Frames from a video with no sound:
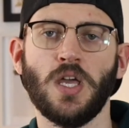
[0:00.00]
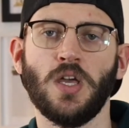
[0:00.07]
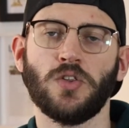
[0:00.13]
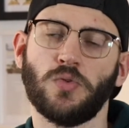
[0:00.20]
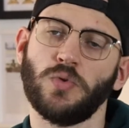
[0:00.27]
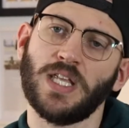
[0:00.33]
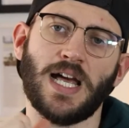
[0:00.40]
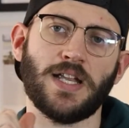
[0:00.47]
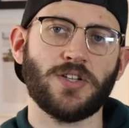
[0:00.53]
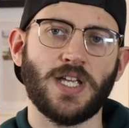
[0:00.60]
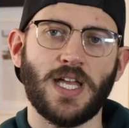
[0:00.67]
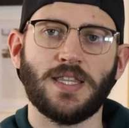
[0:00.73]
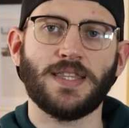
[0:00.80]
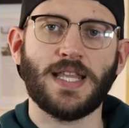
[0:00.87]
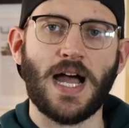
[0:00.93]
so we can actually
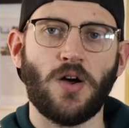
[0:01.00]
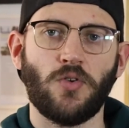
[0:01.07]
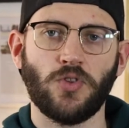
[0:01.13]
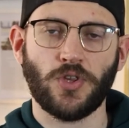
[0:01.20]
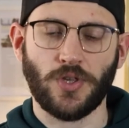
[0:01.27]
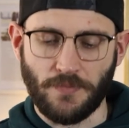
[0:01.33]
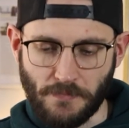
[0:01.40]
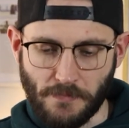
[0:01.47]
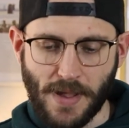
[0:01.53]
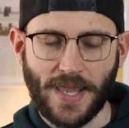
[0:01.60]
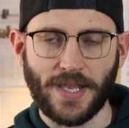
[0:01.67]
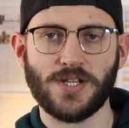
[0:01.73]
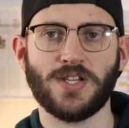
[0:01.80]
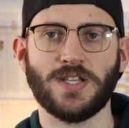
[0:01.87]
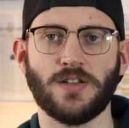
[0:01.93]
get down to
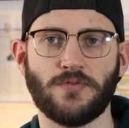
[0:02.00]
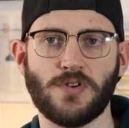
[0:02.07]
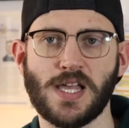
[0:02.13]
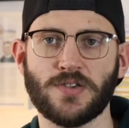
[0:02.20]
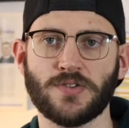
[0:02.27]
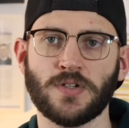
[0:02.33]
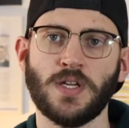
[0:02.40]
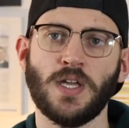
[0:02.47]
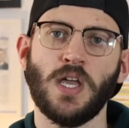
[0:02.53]
managing the risk